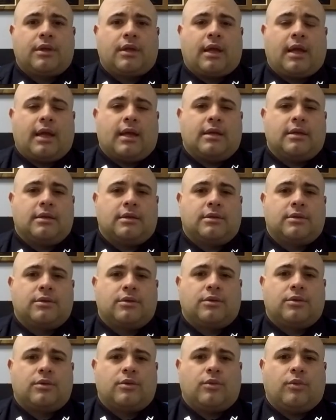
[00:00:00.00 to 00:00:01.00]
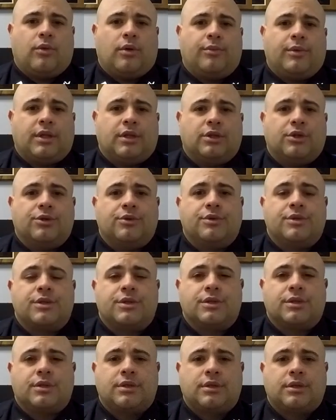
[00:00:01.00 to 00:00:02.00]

And when we lose